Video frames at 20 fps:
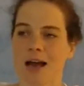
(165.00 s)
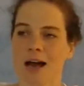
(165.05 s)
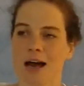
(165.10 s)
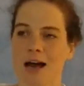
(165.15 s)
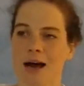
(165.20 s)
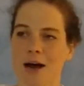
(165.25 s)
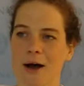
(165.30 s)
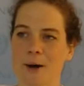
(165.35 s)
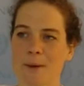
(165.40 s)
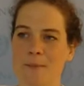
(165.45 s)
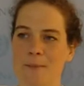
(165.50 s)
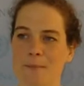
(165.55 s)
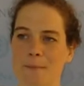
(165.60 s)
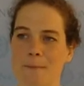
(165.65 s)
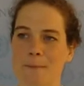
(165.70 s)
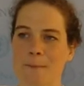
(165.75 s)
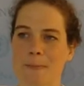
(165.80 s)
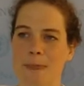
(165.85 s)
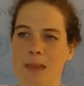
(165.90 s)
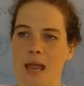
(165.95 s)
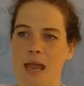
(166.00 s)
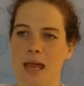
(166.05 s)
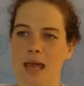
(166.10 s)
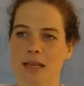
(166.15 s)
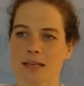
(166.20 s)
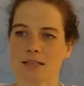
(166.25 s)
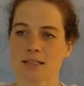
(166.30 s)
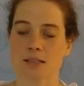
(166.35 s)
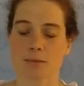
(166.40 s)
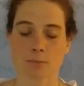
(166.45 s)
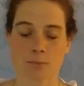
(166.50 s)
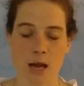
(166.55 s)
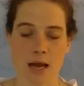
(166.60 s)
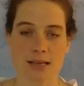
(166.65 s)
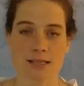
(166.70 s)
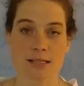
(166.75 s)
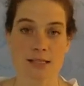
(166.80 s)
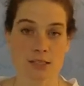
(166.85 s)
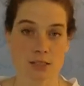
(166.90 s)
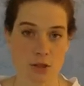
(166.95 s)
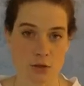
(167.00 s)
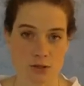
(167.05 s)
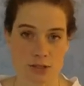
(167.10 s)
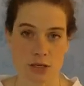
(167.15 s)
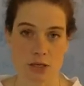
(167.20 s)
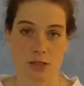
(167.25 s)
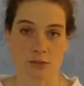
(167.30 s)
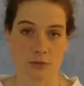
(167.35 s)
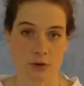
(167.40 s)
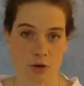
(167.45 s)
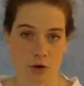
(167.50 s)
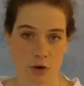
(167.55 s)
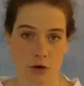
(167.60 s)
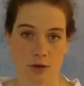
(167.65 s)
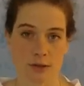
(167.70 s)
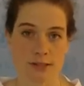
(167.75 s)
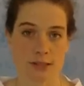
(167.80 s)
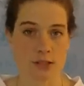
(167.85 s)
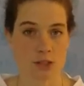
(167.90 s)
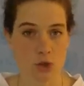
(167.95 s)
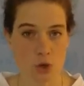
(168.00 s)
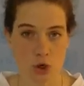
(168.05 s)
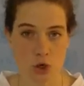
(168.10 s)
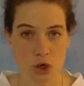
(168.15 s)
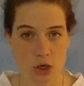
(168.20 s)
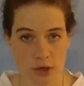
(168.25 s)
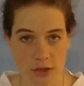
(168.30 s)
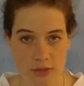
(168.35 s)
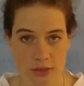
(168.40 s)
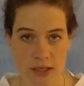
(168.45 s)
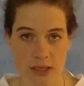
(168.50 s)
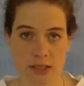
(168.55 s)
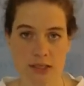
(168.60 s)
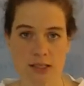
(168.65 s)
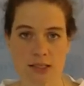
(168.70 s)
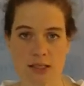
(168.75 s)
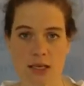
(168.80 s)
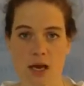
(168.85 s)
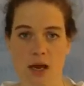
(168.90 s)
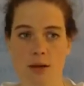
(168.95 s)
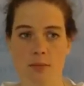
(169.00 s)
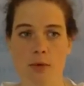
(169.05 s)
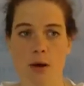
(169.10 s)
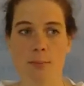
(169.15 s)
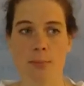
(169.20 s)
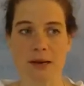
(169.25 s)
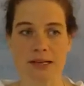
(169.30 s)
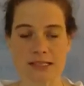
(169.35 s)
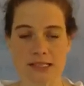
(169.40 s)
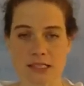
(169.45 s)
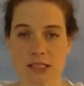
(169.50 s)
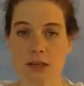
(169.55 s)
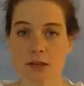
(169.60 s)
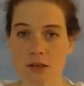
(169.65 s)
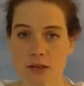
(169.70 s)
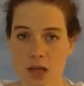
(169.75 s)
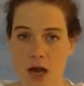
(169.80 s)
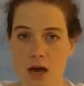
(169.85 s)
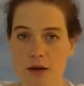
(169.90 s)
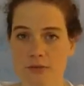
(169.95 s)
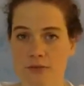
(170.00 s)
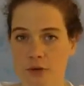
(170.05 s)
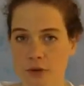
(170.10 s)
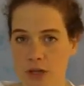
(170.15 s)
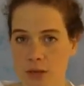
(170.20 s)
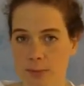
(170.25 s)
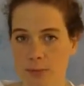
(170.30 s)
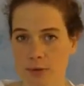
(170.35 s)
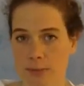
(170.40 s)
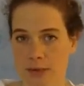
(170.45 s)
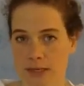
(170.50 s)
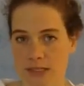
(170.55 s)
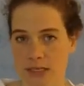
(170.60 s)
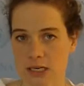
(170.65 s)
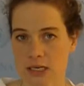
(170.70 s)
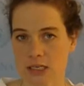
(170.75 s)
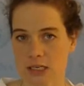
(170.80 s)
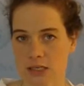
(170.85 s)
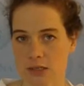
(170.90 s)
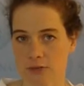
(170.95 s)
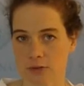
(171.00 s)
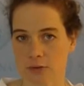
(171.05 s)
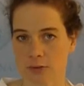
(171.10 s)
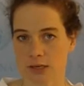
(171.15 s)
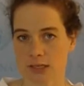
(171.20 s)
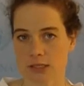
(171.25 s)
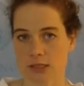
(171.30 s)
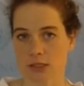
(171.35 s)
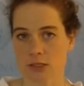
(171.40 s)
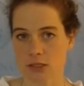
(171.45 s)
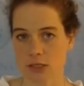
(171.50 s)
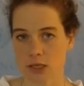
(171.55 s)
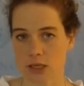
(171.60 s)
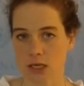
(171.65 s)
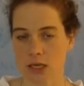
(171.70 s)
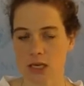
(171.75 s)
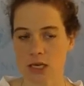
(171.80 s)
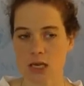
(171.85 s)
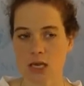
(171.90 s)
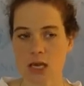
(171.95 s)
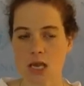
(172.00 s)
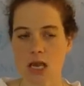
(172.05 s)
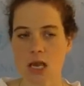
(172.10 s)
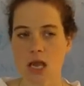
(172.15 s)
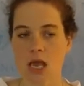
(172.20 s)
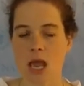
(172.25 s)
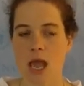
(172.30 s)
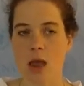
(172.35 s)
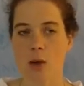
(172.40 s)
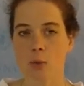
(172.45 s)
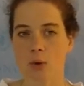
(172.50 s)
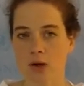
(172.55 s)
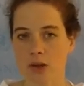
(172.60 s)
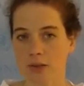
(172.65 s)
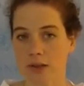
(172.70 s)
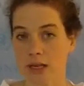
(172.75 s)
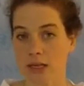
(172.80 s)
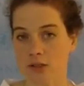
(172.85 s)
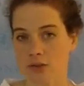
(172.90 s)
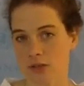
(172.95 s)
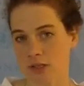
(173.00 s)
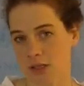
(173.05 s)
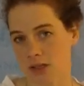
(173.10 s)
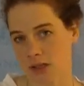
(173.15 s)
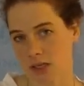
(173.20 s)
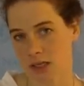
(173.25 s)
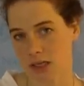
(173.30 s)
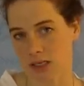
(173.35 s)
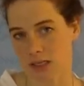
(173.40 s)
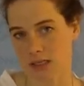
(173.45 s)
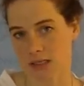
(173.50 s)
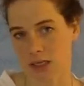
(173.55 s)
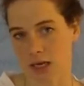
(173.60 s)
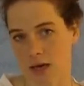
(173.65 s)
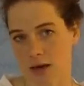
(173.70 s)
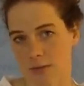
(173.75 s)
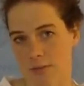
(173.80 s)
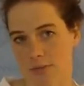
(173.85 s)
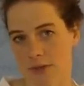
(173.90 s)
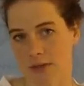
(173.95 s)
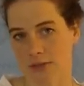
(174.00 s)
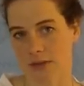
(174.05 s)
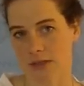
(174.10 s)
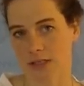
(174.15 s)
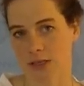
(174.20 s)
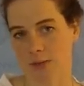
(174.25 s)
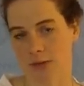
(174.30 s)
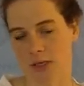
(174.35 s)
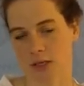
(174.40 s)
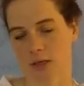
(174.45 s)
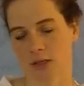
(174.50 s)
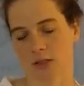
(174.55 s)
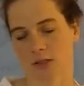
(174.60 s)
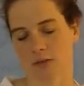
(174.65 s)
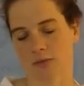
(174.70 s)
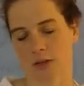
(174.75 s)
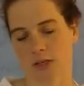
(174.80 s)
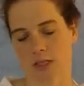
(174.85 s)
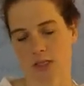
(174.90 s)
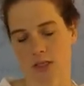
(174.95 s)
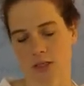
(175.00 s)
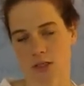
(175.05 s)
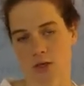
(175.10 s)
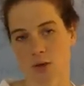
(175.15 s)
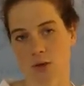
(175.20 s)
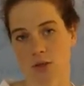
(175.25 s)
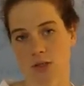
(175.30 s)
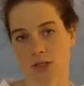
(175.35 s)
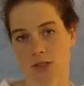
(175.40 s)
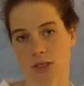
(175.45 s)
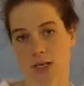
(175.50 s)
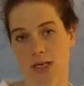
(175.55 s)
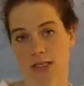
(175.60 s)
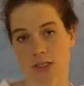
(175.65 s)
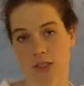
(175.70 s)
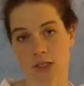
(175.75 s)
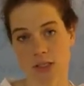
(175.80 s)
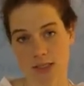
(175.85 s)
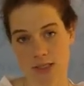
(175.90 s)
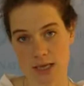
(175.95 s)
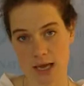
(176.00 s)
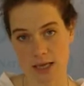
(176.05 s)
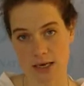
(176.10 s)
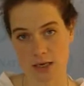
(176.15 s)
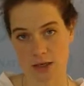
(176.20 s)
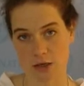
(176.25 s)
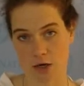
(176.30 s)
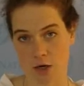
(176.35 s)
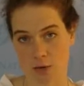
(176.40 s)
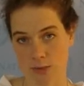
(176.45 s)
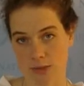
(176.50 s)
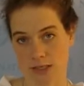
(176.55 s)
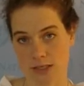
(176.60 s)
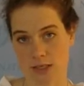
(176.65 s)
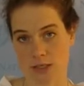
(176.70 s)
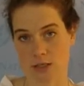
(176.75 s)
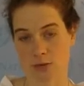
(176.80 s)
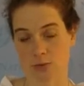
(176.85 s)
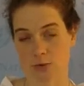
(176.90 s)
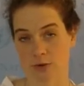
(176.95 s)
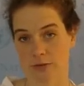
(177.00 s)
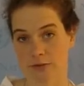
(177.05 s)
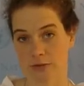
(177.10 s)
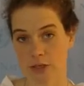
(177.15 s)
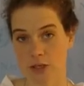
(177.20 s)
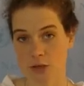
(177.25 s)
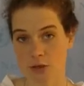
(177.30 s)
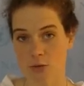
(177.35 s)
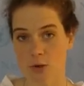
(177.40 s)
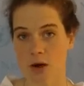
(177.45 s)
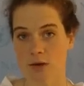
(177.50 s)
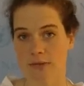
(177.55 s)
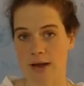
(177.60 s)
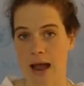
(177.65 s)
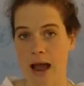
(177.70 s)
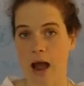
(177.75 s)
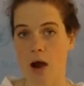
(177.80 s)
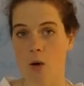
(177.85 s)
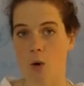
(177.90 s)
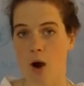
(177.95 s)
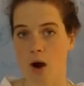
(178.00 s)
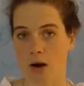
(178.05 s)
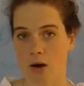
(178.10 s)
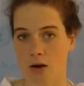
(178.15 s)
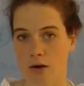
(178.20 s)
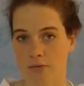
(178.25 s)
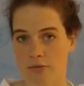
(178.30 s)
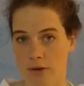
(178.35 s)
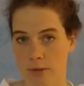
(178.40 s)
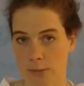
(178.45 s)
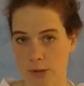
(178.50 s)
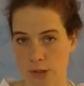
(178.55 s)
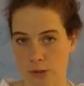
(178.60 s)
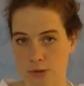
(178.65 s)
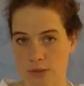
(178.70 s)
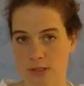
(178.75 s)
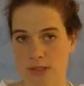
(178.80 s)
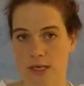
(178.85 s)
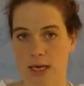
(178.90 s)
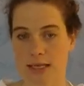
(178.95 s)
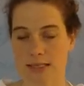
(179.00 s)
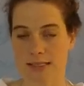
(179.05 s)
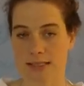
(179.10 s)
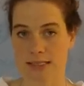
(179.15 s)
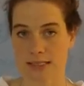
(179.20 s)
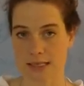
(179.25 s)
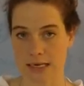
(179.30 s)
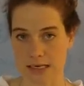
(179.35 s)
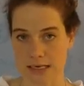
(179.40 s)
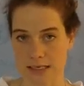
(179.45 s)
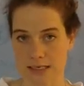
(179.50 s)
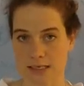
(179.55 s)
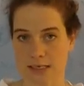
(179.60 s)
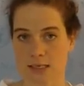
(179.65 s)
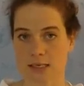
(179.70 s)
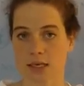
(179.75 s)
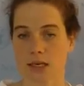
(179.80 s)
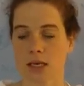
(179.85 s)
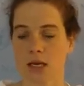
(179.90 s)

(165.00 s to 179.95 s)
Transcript: um, and some high seas closed areas for corals, so good things, um, but still not full implementation of the resolution. And one of the interesting things um, that the Deep Sea Conservation Coalition has looked at in our recent review of how R F M Os and states